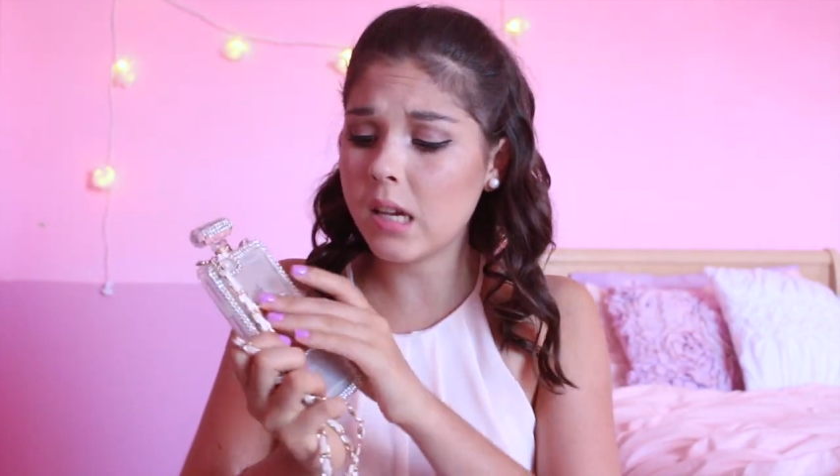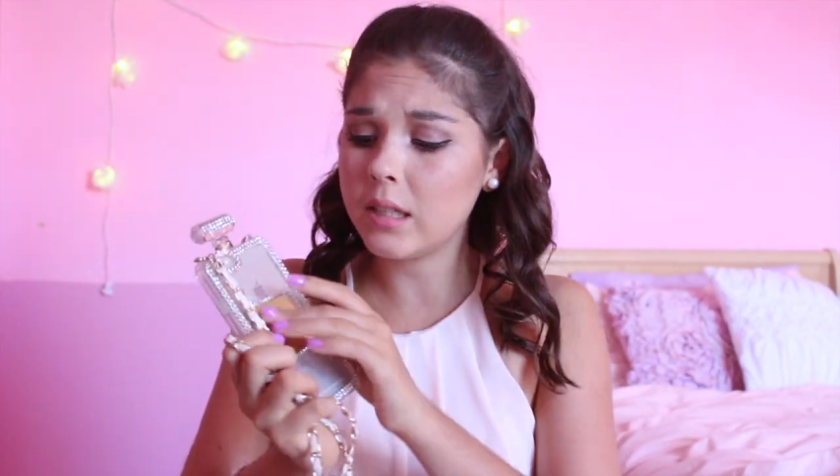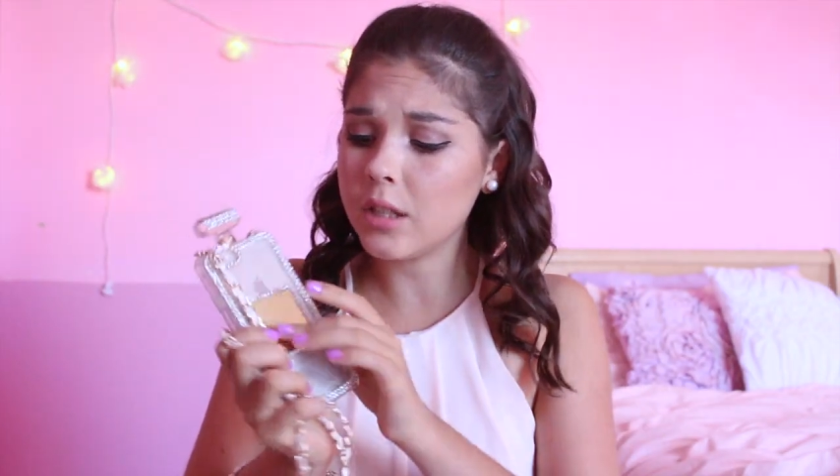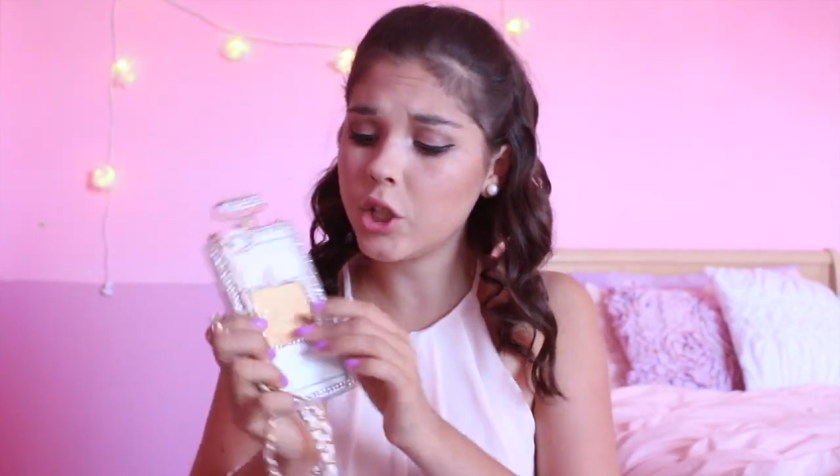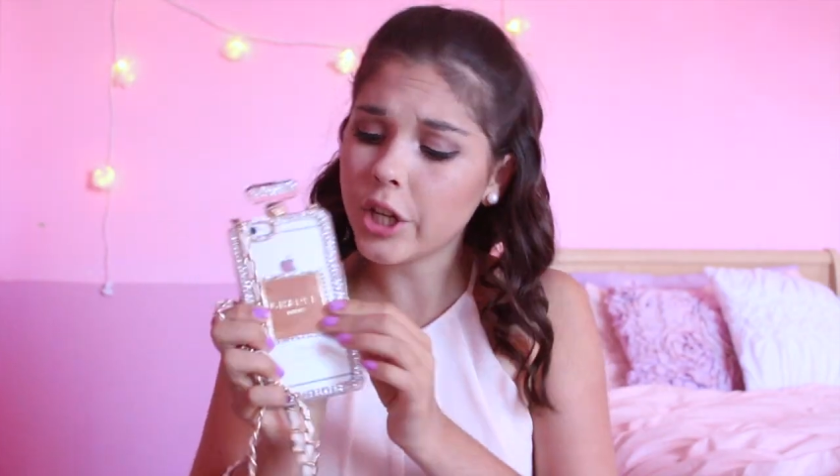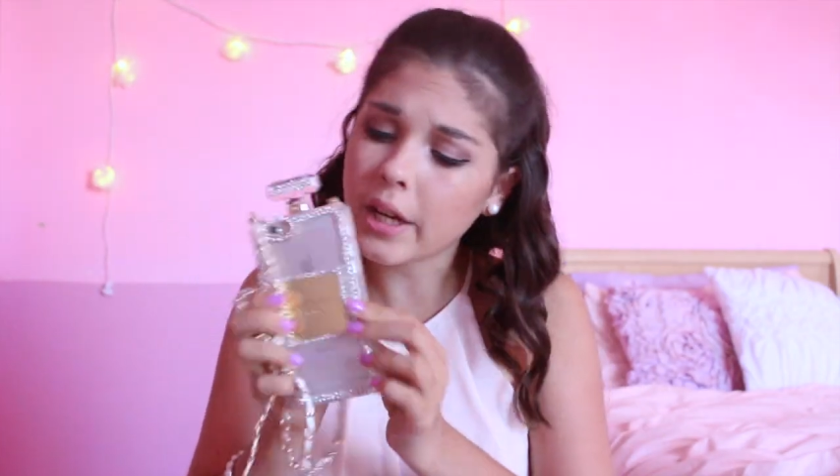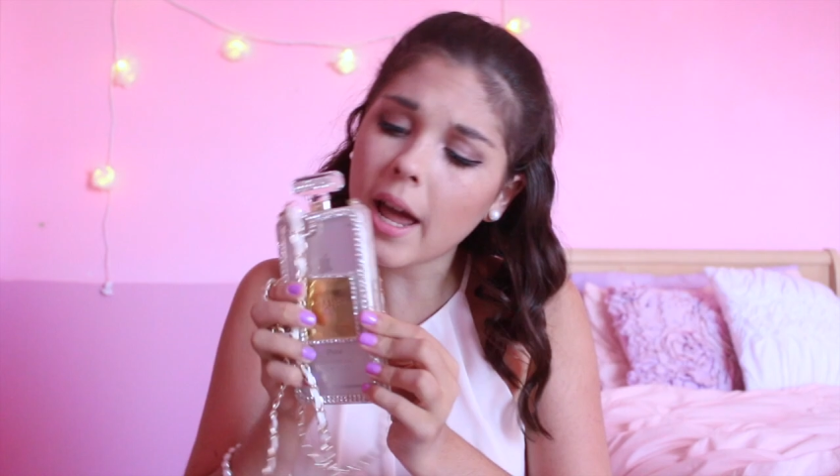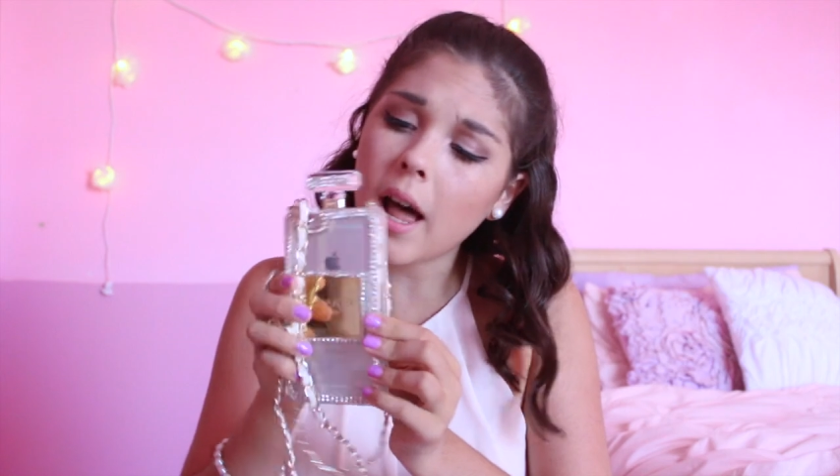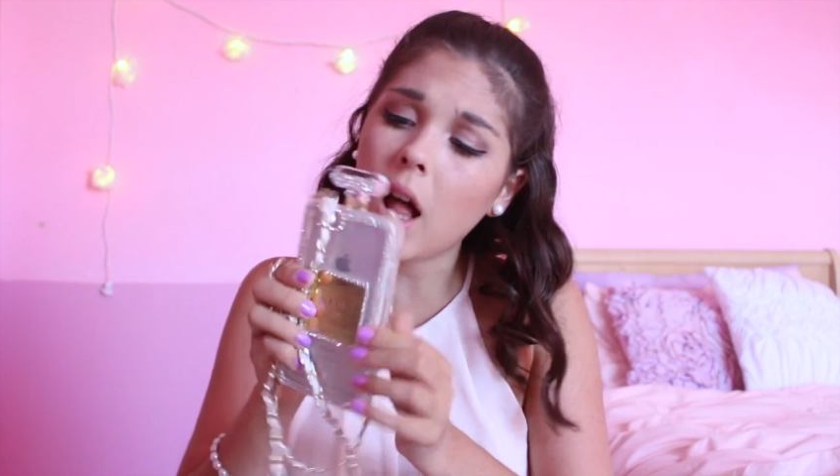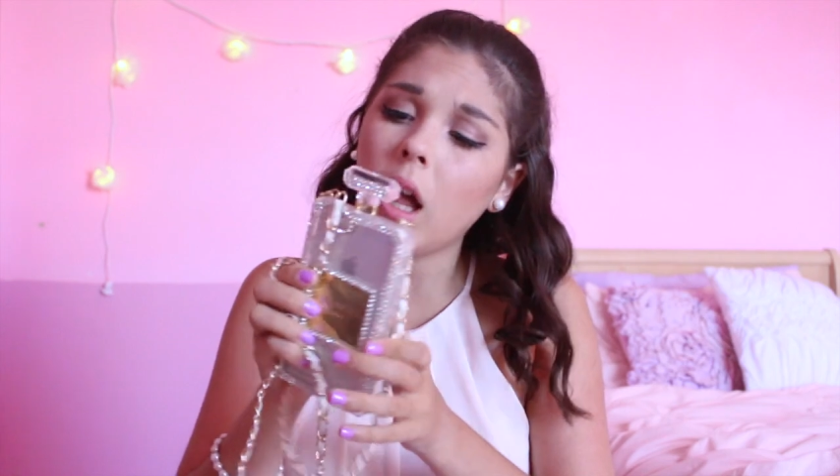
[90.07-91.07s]
It says
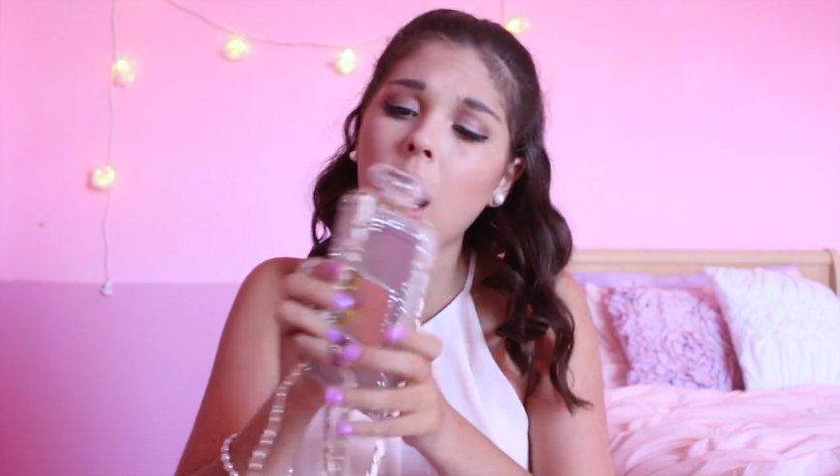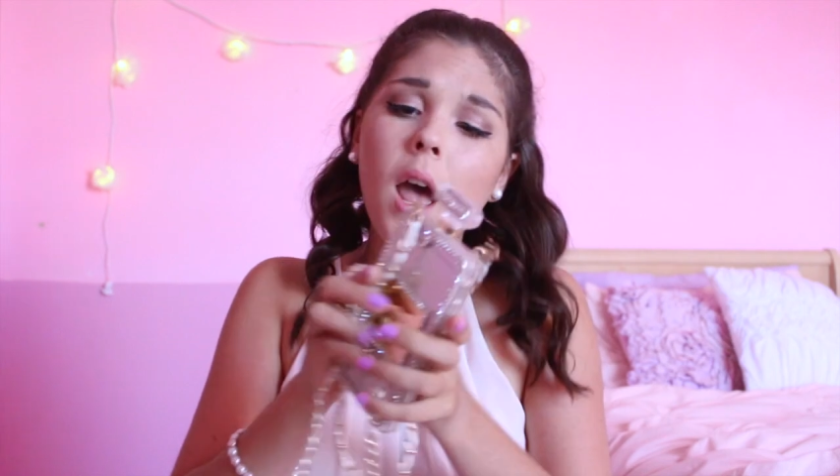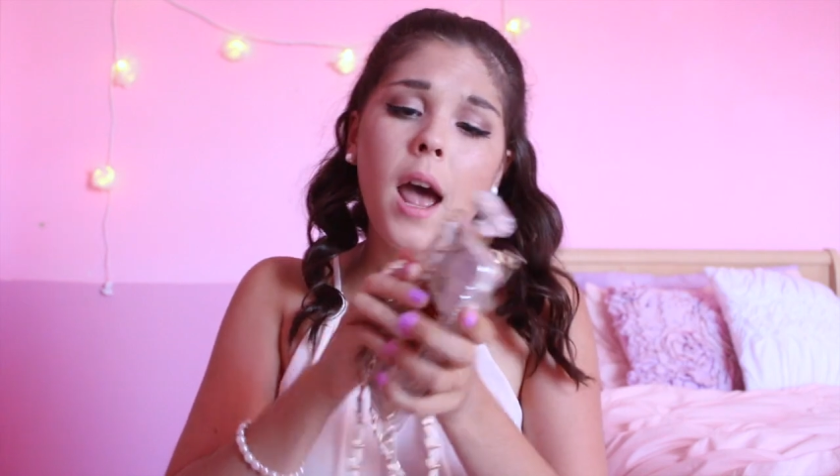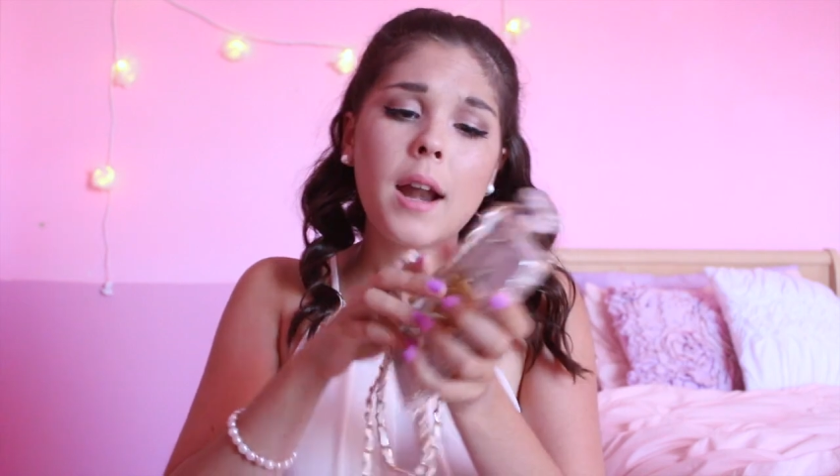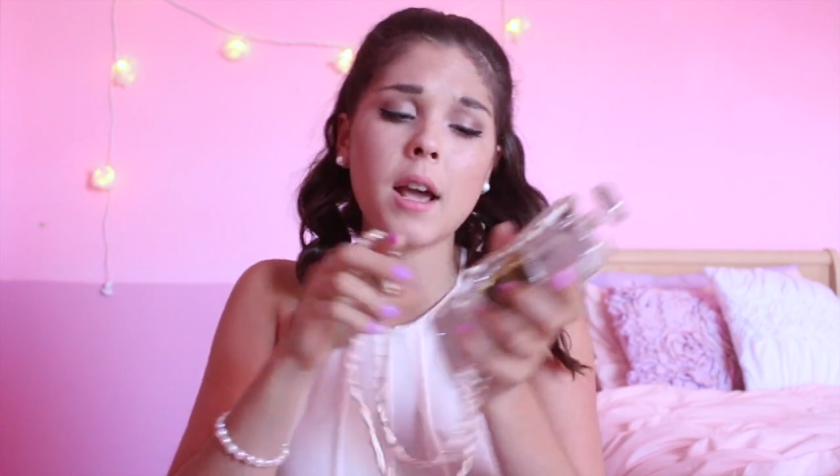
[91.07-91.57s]
Chanel, and it